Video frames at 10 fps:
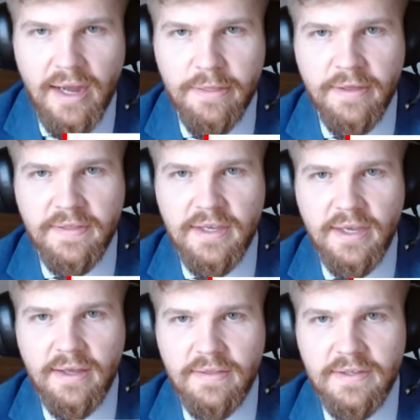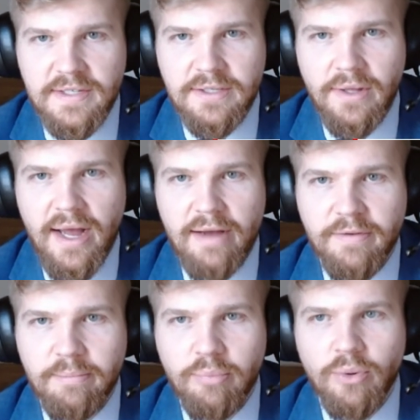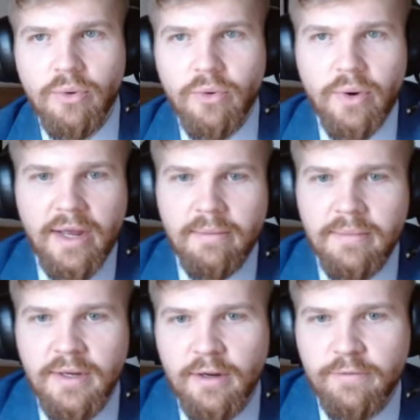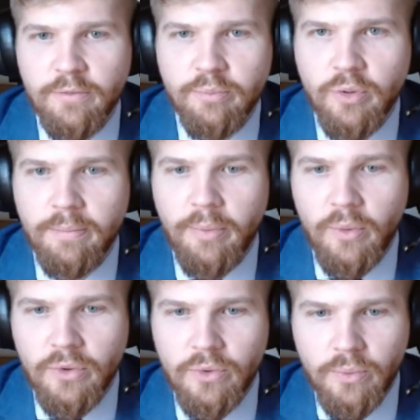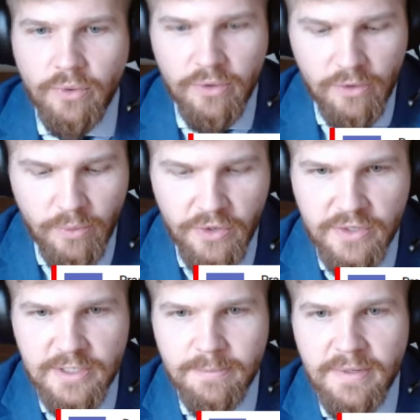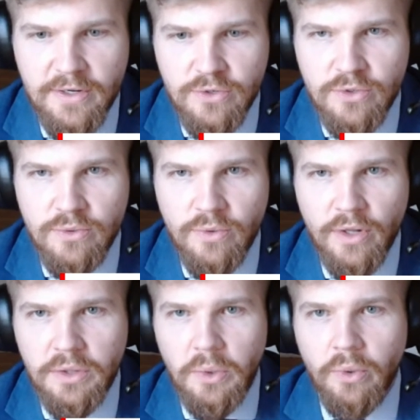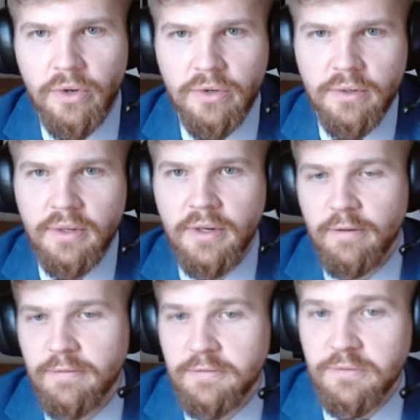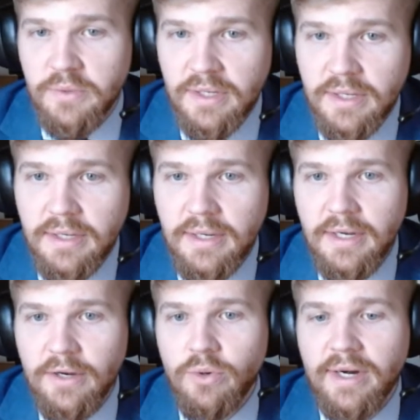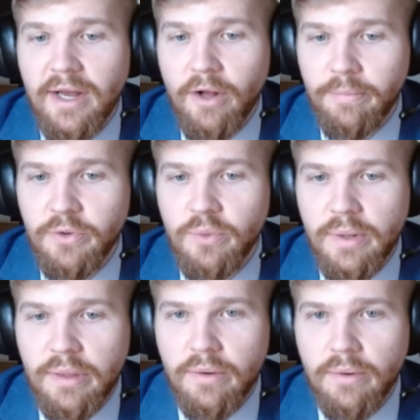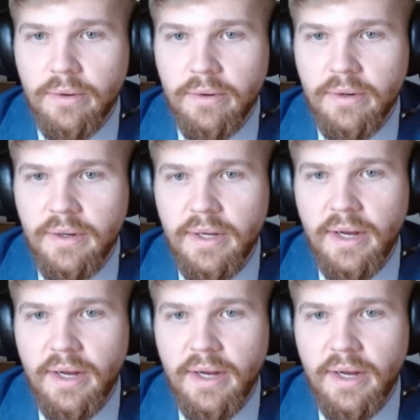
I think they, they still have a program for pro bono work where you could speak to a lawyer for free who could help you with your.